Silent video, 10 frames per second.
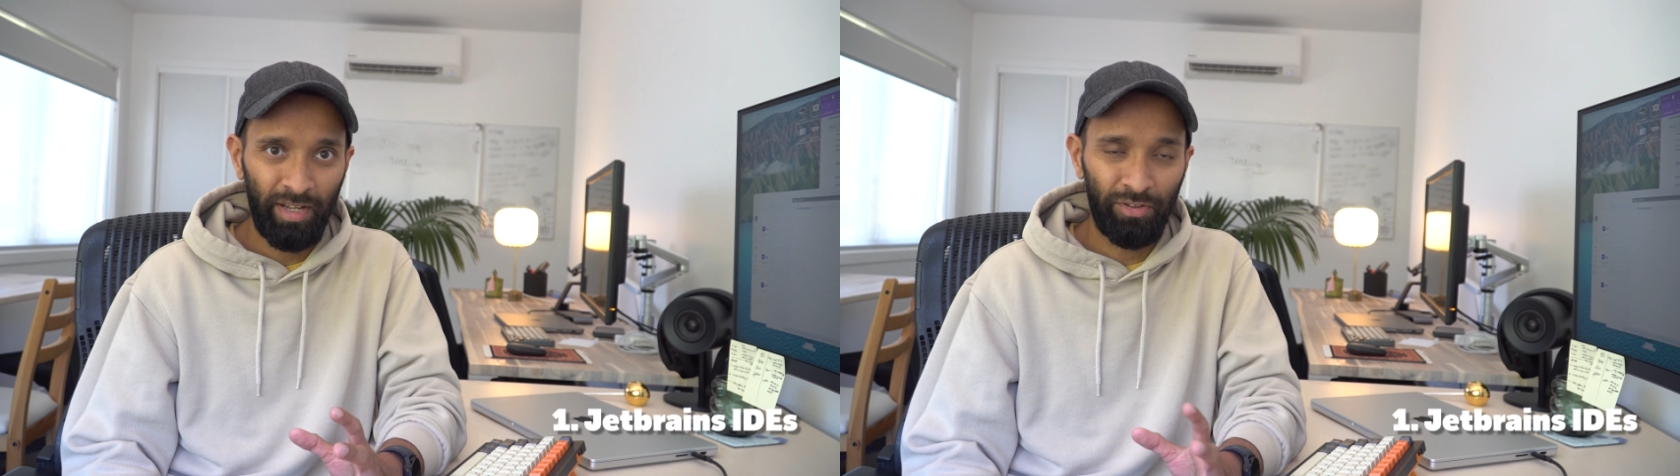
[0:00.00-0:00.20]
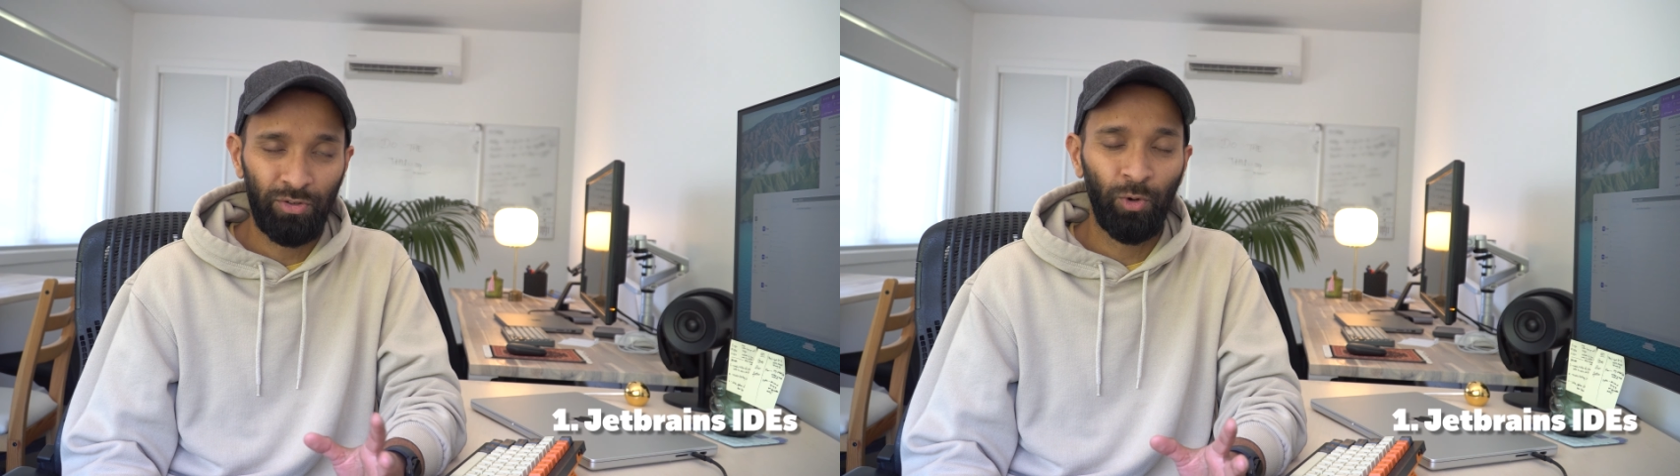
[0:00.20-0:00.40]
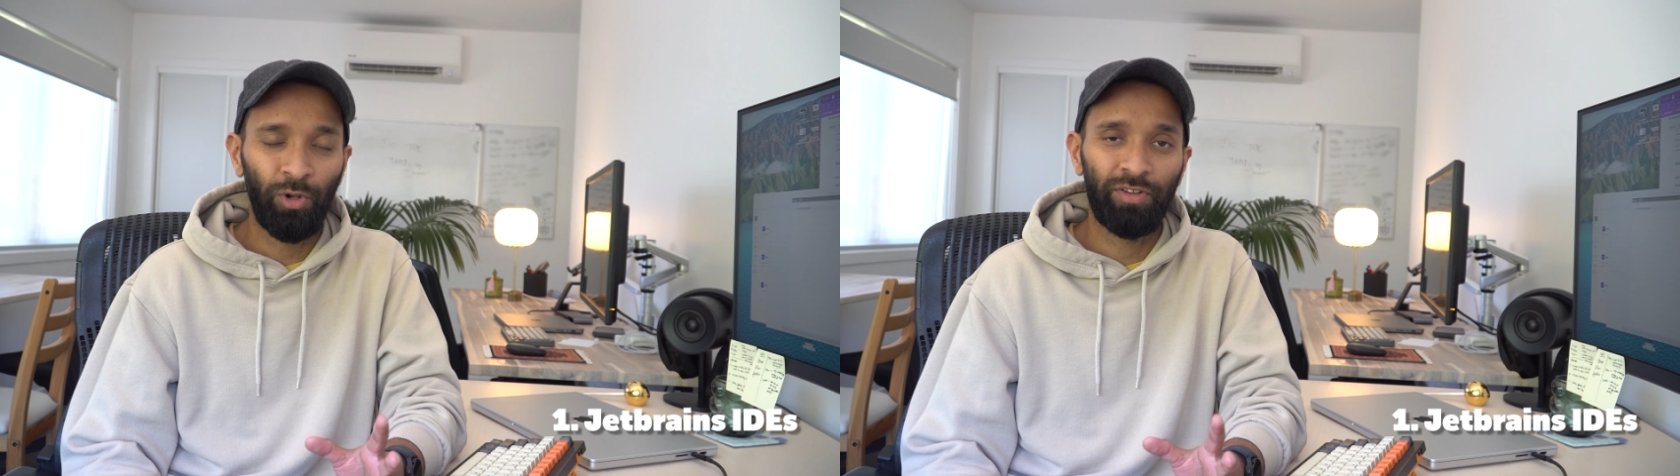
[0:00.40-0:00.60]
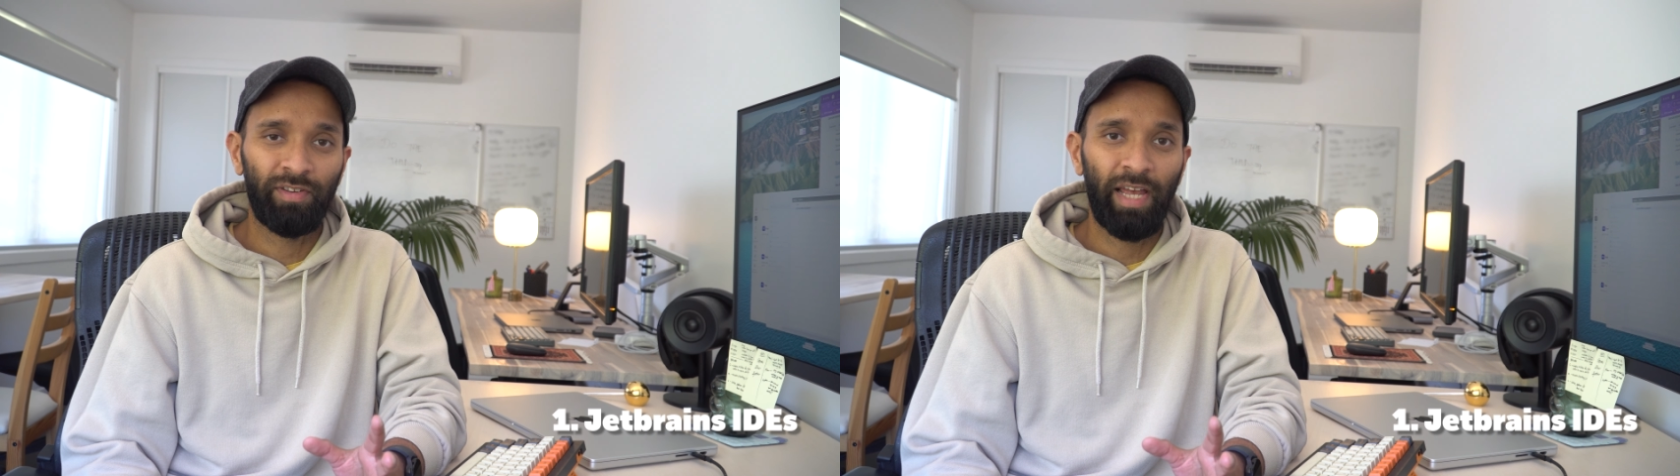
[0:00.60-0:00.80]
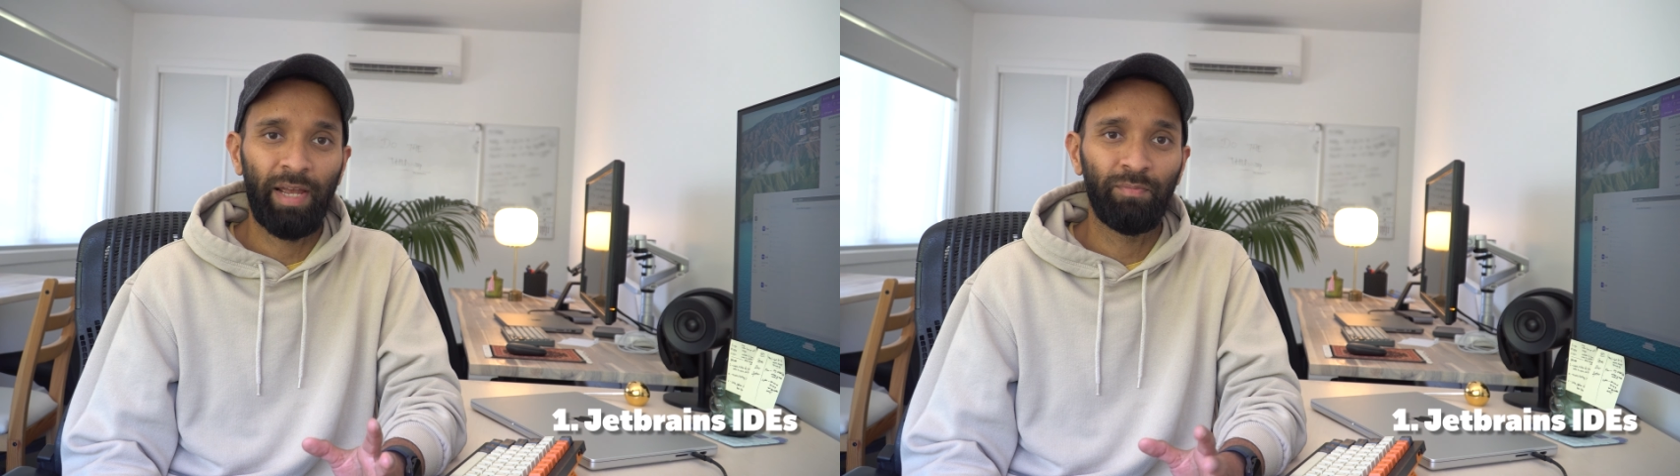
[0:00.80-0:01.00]
It's all the
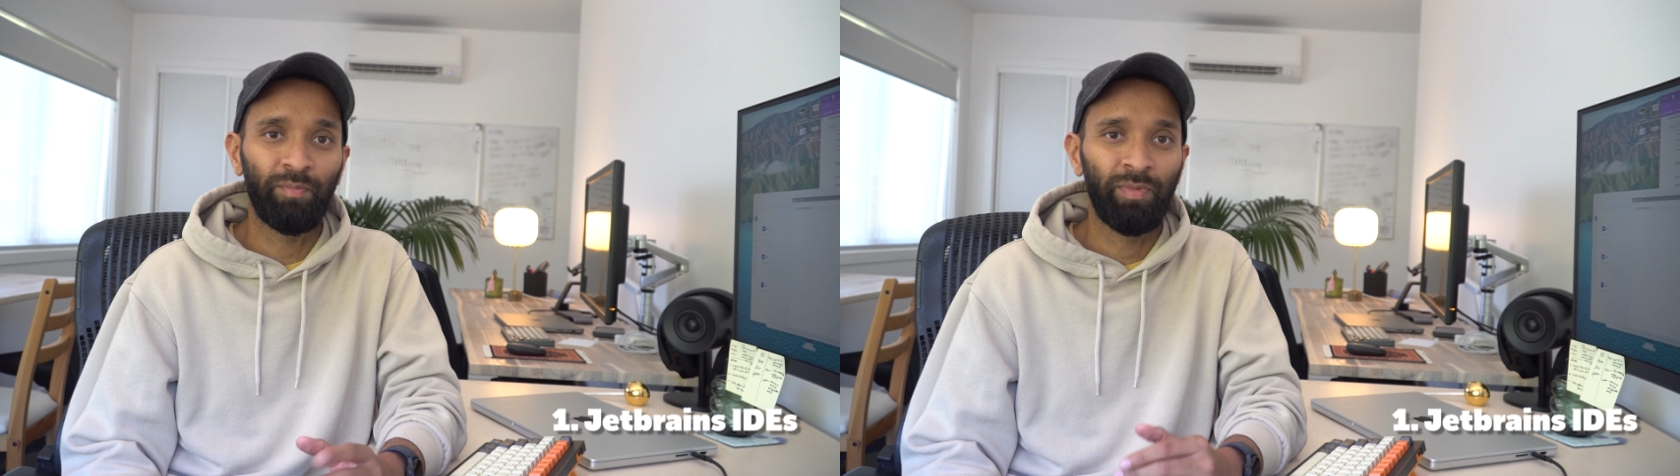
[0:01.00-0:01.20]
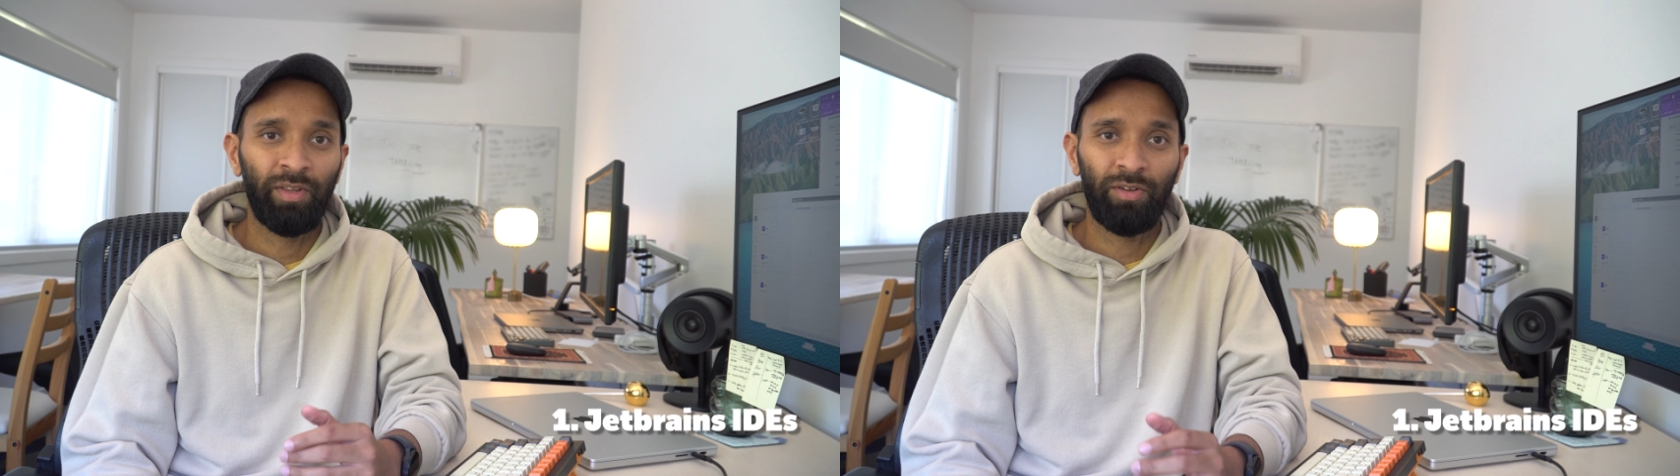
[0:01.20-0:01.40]
same.